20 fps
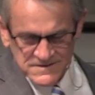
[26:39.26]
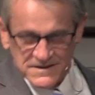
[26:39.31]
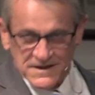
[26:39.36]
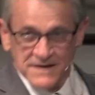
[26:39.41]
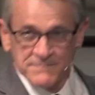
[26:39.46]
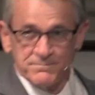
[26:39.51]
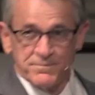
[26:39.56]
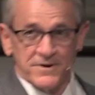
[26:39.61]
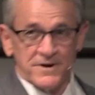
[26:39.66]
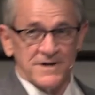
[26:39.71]

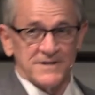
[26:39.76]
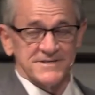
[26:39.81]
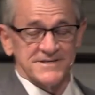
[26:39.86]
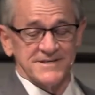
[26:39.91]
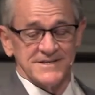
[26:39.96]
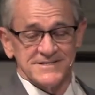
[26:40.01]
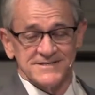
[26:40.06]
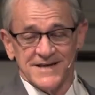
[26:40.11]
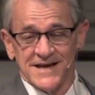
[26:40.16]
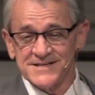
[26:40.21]
And Paul
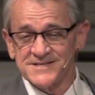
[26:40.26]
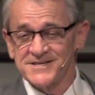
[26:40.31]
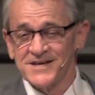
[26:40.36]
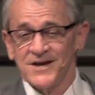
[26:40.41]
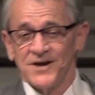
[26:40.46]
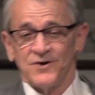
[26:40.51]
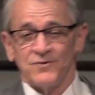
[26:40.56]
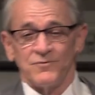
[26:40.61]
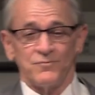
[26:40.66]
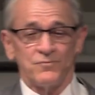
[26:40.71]
says that's
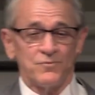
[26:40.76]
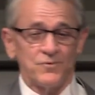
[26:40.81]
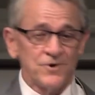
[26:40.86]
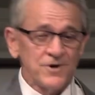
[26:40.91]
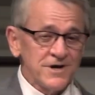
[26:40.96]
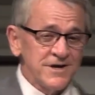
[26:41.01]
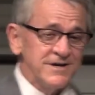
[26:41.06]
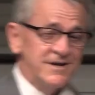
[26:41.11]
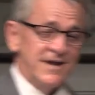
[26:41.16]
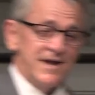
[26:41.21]

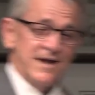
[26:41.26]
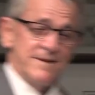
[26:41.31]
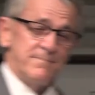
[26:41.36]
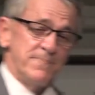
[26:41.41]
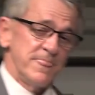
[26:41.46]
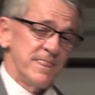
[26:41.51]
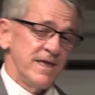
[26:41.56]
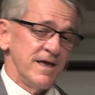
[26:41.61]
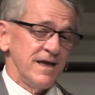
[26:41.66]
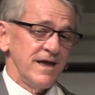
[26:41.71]
wood,
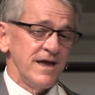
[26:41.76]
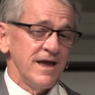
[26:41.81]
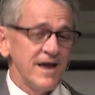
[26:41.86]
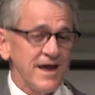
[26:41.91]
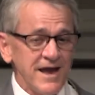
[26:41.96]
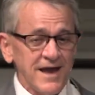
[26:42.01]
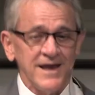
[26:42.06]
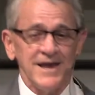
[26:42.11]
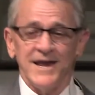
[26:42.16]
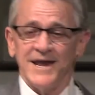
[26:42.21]

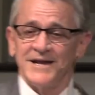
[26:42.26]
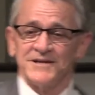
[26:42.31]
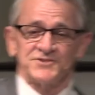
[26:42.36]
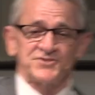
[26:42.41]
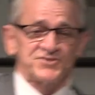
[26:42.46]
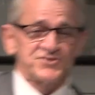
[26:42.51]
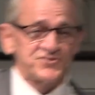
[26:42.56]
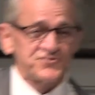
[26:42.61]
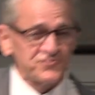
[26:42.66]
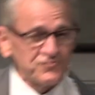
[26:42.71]
hay, and
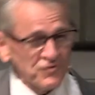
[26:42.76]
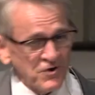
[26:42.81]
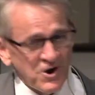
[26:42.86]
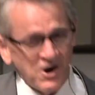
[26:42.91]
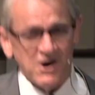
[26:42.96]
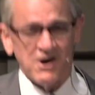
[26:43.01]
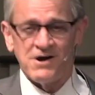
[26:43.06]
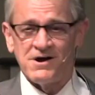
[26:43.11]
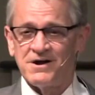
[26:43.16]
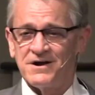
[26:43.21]

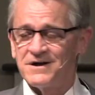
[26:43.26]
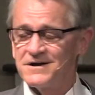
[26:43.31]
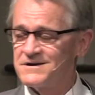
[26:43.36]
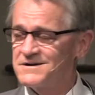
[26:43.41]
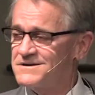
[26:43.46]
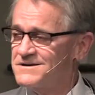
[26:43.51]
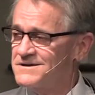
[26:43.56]
straw.